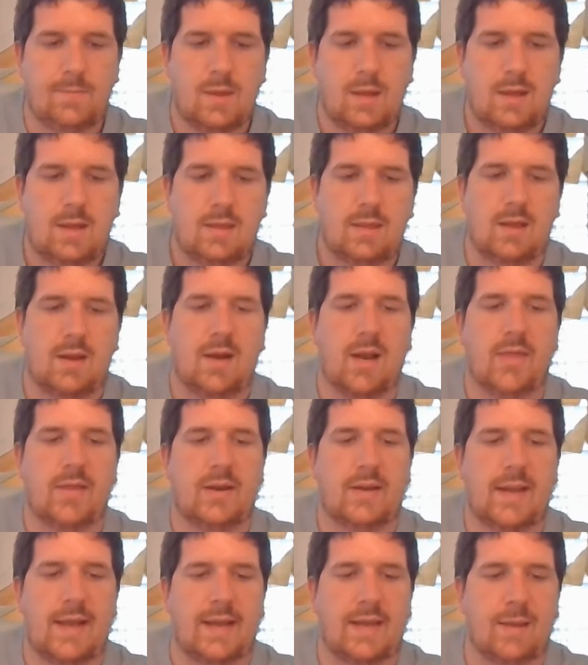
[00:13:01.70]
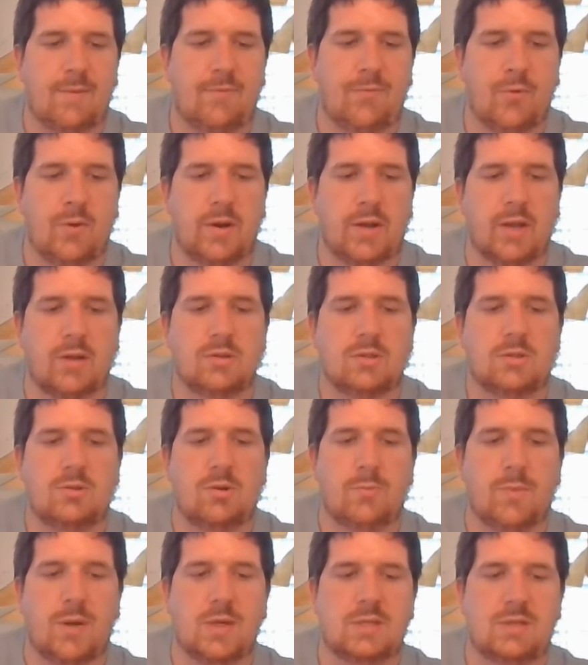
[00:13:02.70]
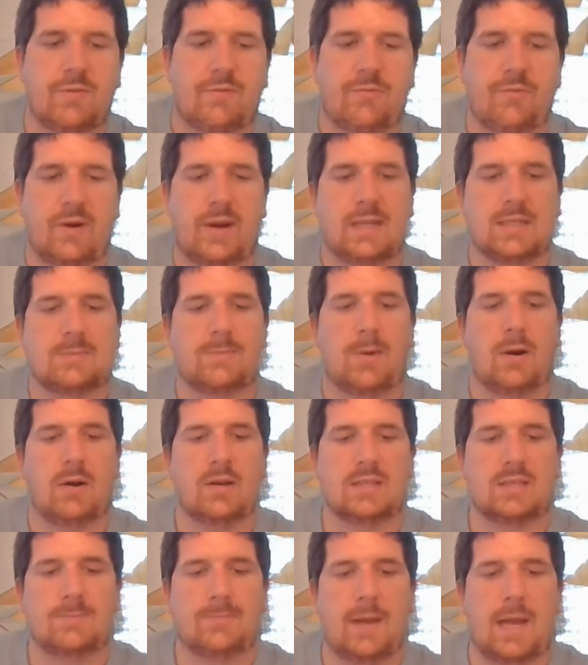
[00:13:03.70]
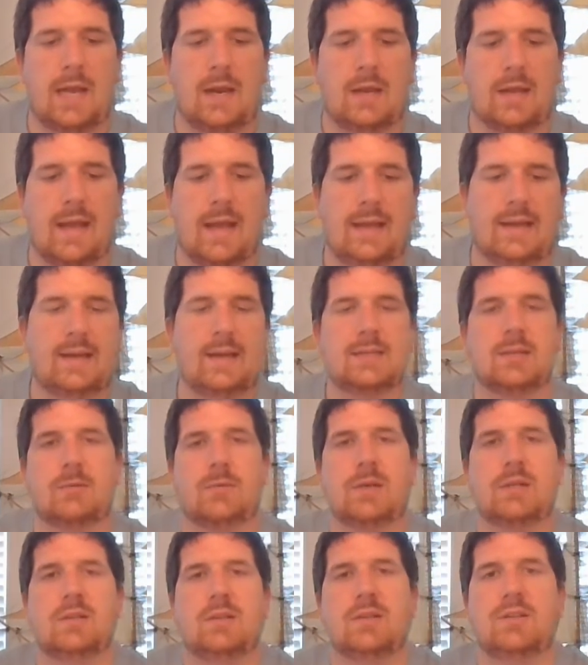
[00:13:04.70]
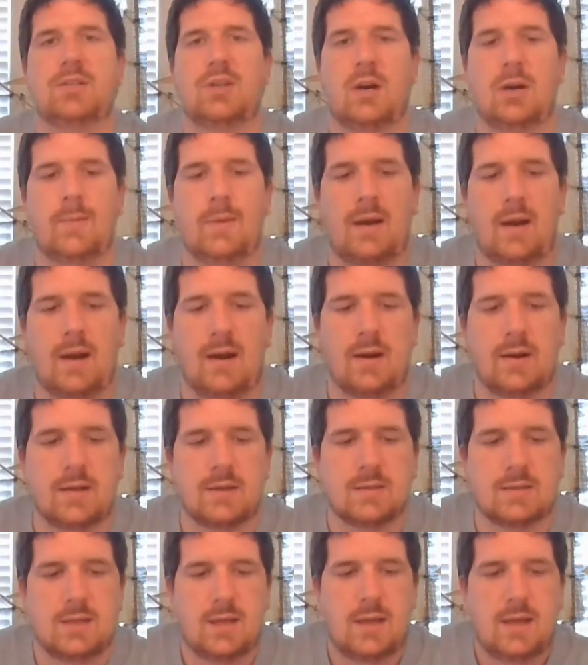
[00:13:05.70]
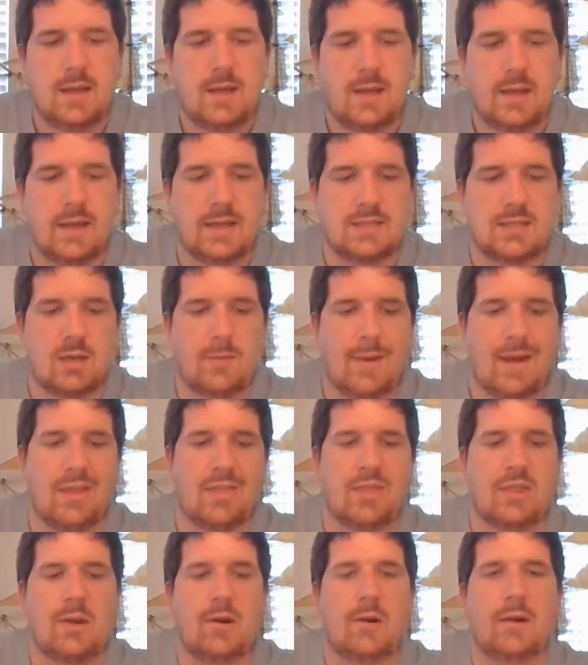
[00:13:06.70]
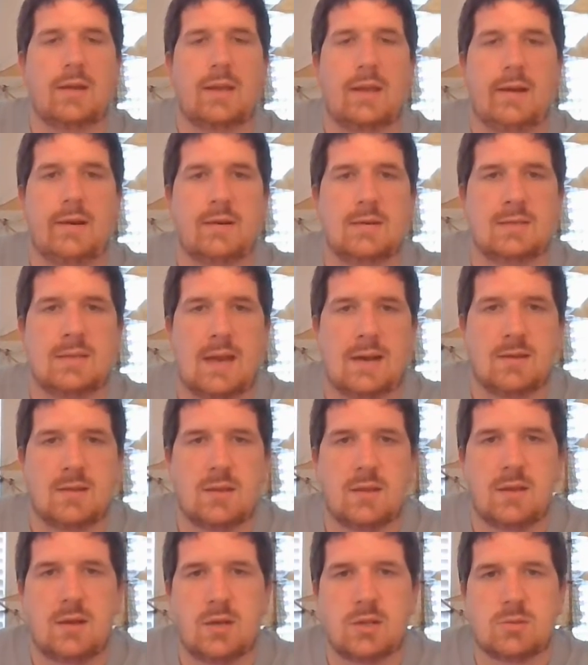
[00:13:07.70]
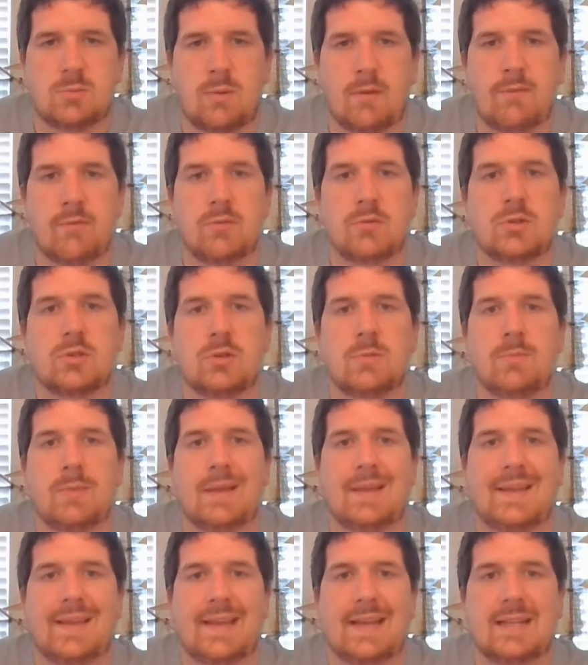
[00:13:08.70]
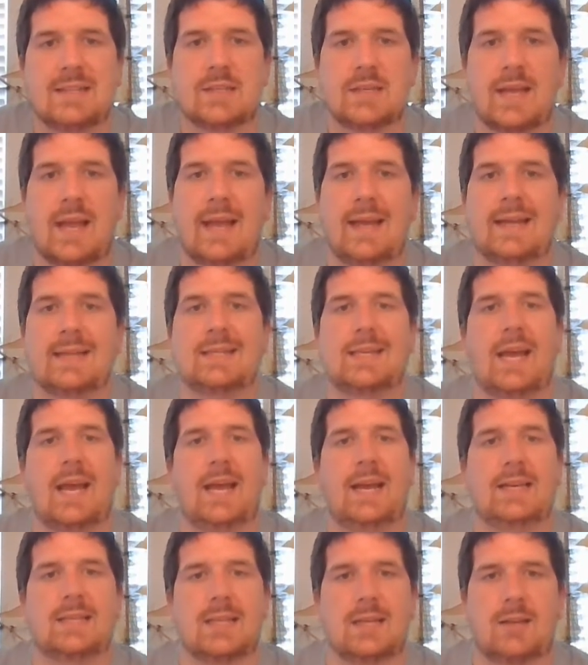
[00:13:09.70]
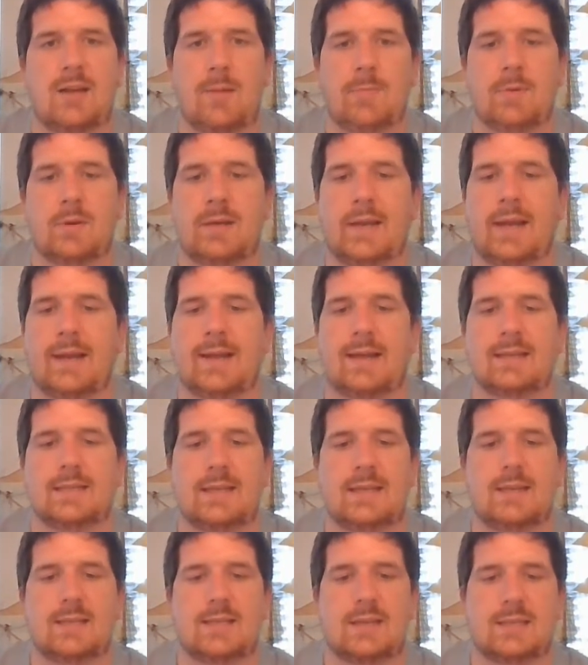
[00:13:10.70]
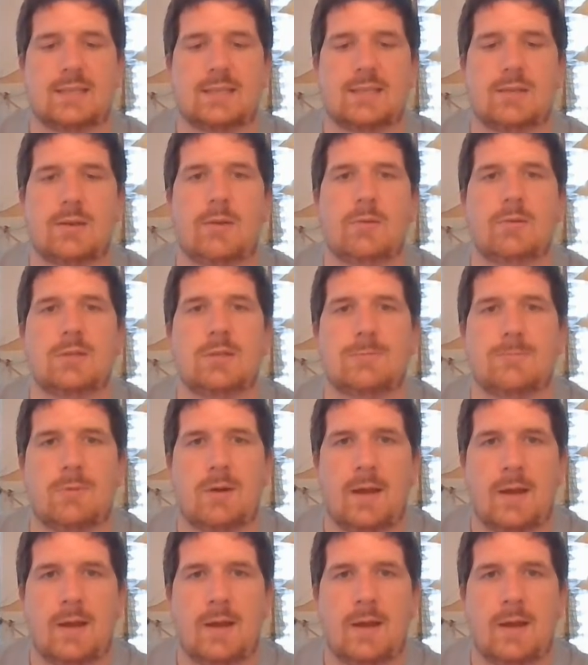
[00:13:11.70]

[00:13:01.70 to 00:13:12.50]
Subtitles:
then another decade before it goes through most of France, part of Spain. Okay, it doesn't reach the German areas until about 30 years after the Industrial Revolution begins. Okay, it takes a couple of decades. It is a slow spread.